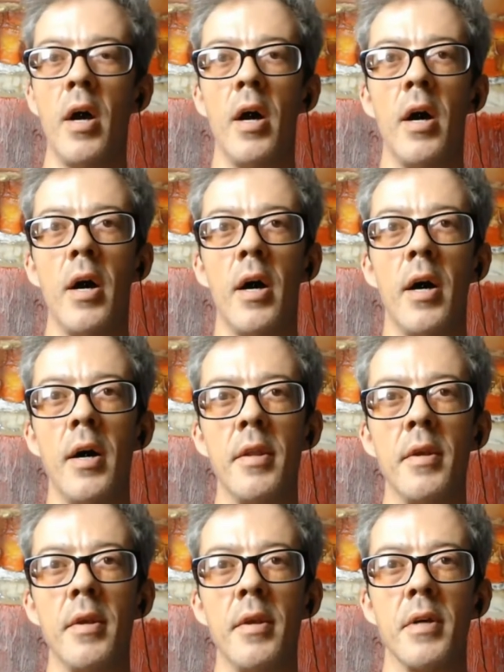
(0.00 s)
uh,
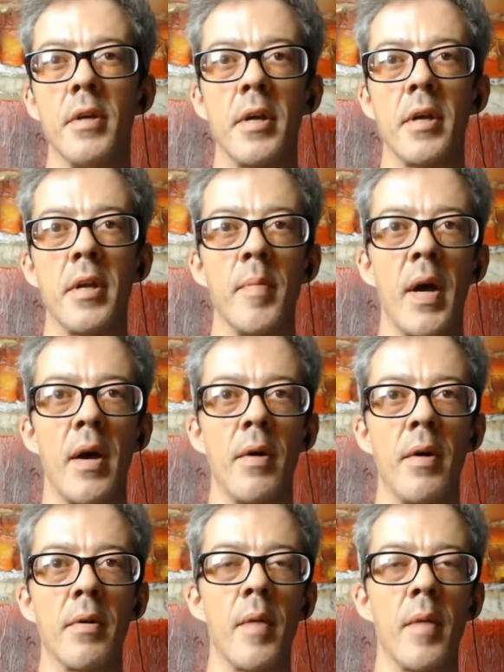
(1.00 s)
they're talking
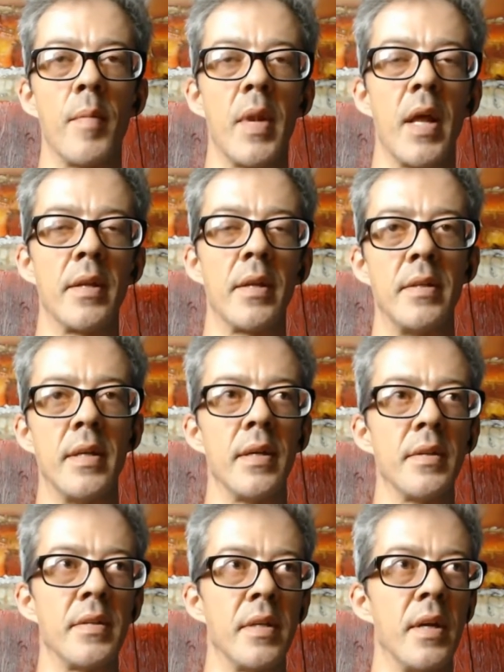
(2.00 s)
about coming out of
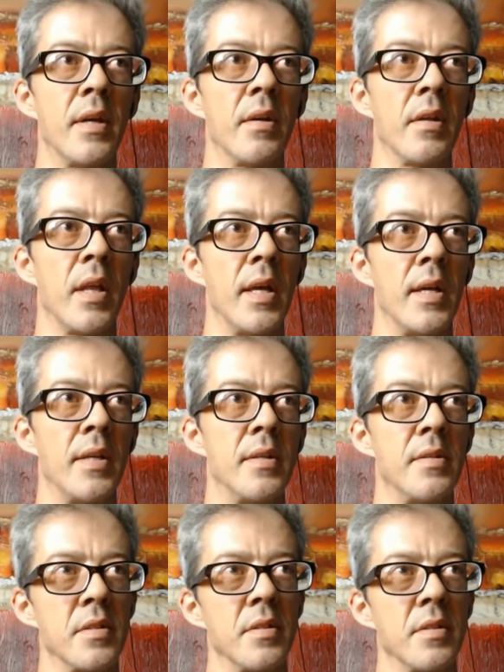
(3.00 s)
Delta
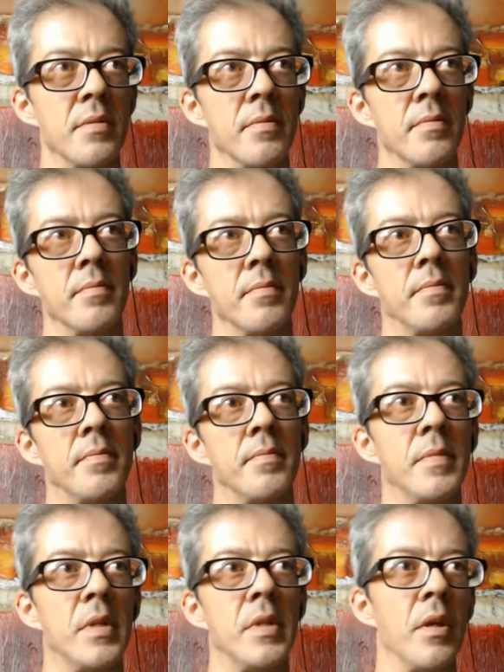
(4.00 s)
Airlines and,
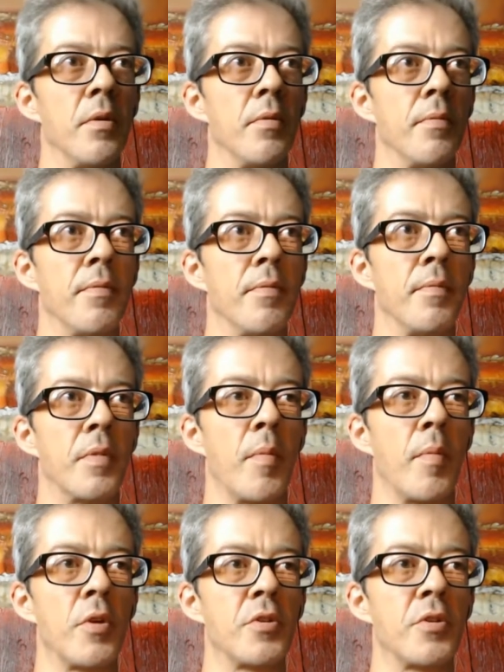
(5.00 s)
you know,
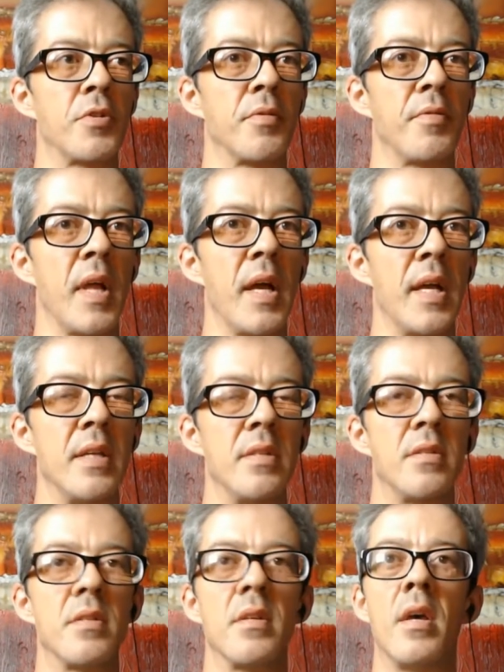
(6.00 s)
commercial
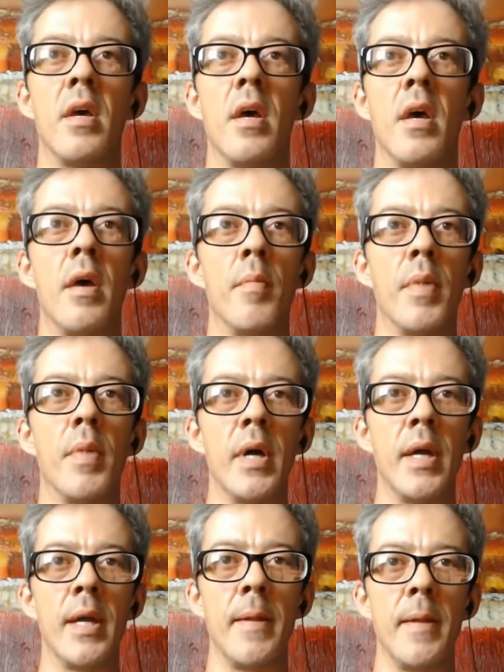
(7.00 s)
flights.
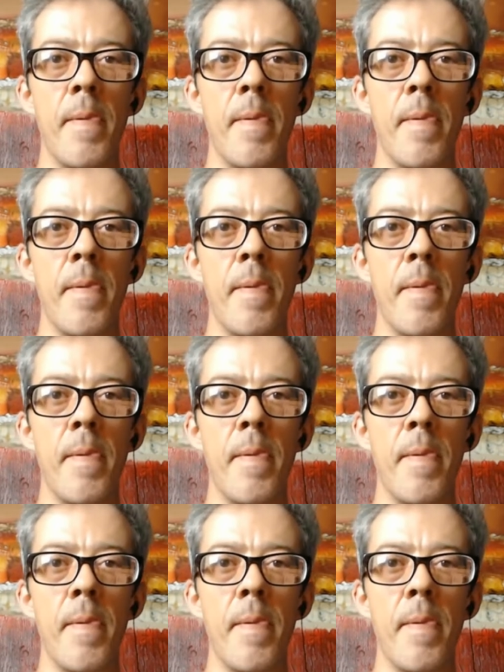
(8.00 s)
But